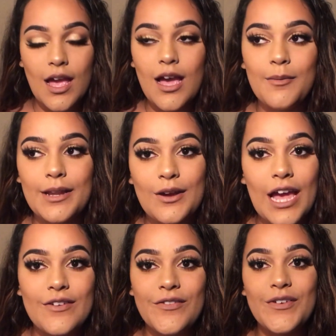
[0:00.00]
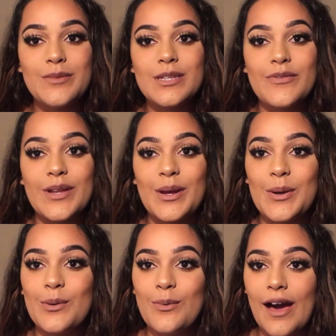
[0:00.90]
I know I haven't filmed a video
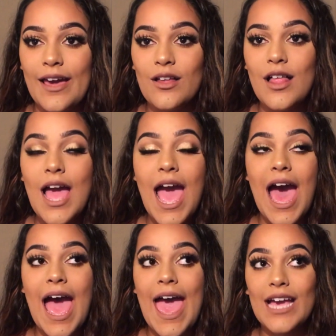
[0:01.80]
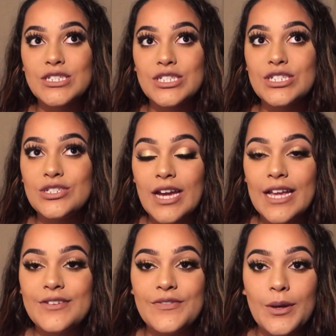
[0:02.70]
in a while. I actually
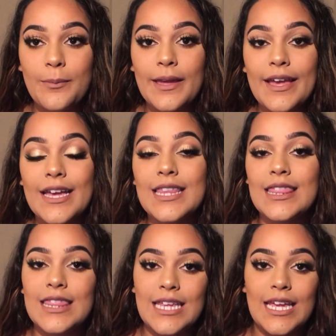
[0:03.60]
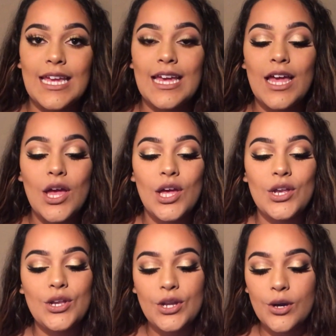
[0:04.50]
tried filming the
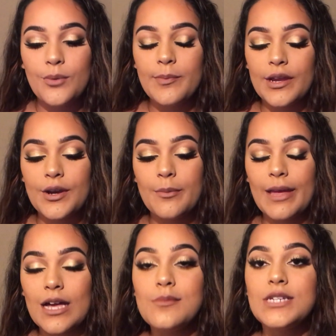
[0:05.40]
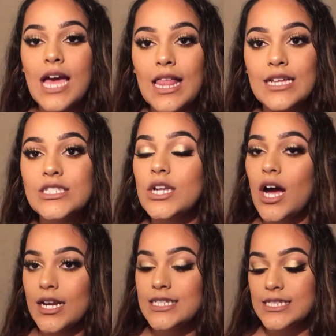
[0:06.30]
no mirror makeup challenge, and
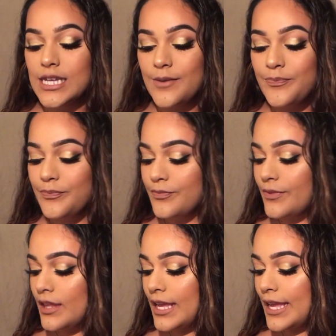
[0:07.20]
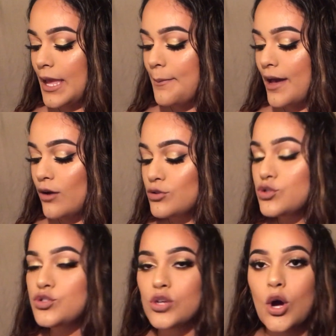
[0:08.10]
honestly it came out
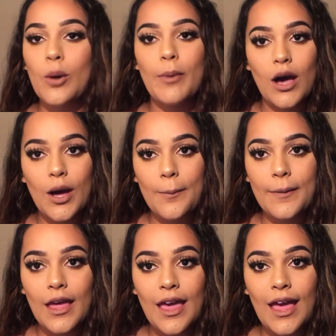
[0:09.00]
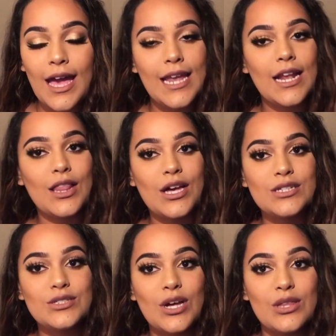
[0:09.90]
so bomb and I
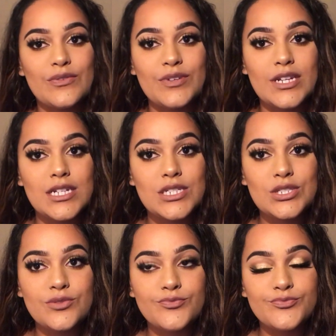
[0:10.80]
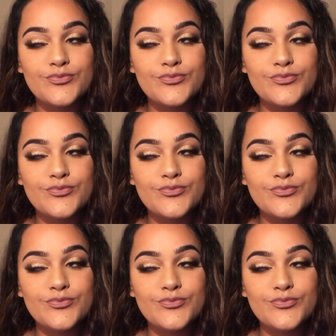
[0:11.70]
lost all the footage.